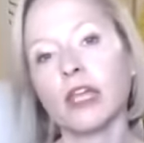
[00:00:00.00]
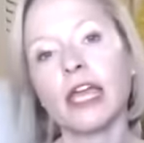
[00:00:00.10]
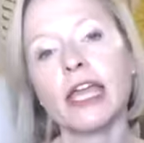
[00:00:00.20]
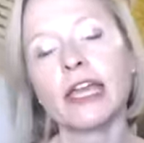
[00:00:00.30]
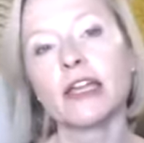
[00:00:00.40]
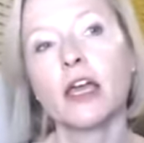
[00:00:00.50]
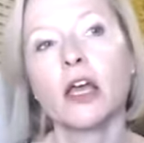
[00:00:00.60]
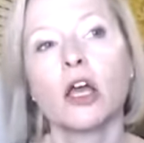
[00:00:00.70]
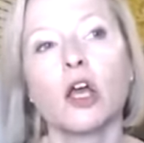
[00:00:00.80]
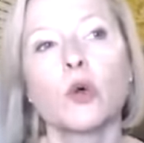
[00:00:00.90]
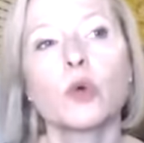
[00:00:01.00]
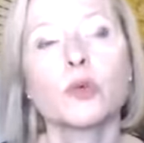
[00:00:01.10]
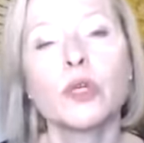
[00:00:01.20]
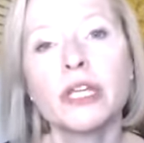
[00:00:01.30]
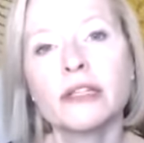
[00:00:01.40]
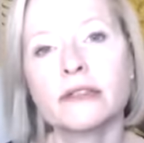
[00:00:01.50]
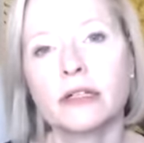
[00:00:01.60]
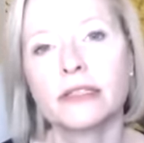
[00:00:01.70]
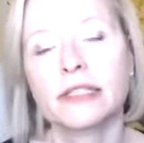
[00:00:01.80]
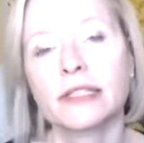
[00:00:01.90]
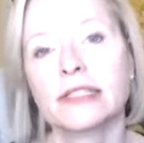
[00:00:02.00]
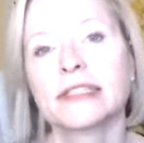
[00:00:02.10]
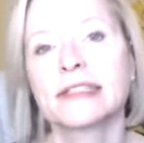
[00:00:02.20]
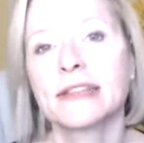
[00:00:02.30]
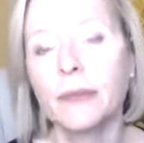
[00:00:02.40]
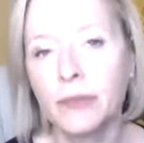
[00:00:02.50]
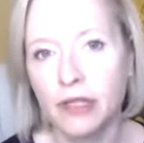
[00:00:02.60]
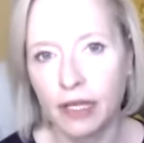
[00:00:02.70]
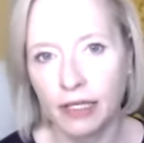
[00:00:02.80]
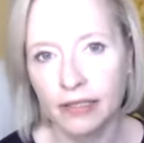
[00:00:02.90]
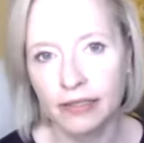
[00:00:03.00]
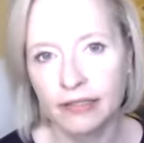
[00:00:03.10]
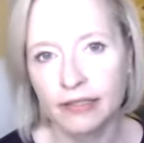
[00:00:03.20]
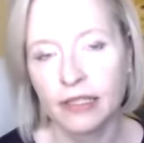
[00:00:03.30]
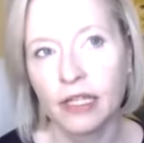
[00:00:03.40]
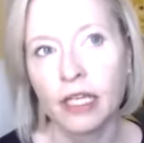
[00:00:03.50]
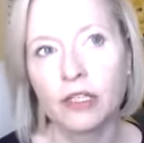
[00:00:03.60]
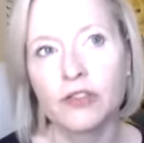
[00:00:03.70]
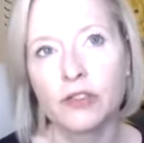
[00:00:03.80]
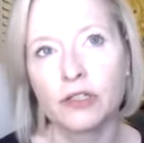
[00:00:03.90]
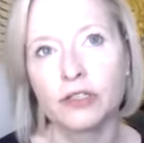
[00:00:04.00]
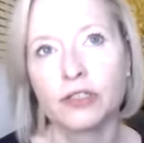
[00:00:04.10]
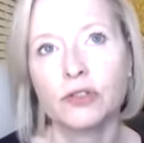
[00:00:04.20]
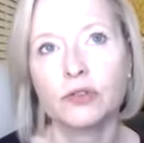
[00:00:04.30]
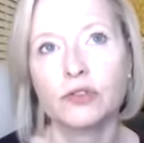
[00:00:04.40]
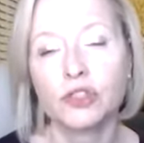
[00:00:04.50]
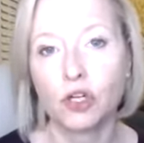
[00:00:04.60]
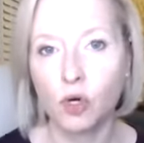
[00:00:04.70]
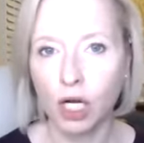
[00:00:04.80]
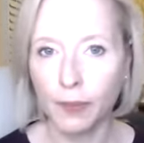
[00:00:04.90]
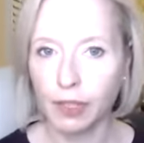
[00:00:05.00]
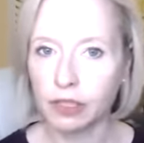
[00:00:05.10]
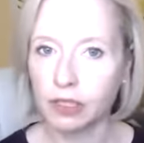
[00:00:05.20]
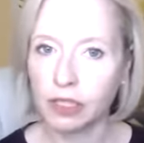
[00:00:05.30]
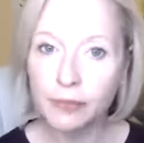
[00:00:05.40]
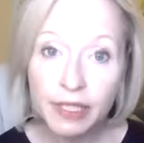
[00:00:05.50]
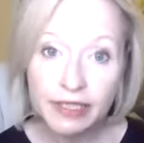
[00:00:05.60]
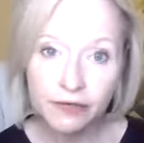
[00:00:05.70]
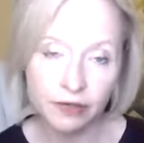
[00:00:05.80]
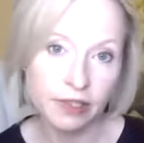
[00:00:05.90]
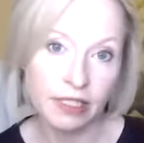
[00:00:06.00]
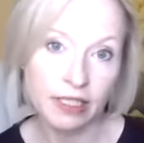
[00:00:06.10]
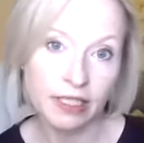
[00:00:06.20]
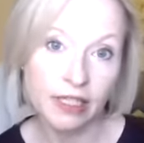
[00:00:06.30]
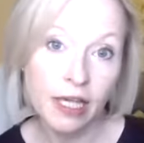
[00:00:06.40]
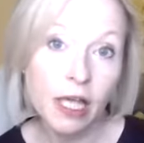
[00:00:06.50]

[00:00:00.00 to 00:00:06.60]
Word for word: And when we can start to accept that, and start to show up a little bit differently.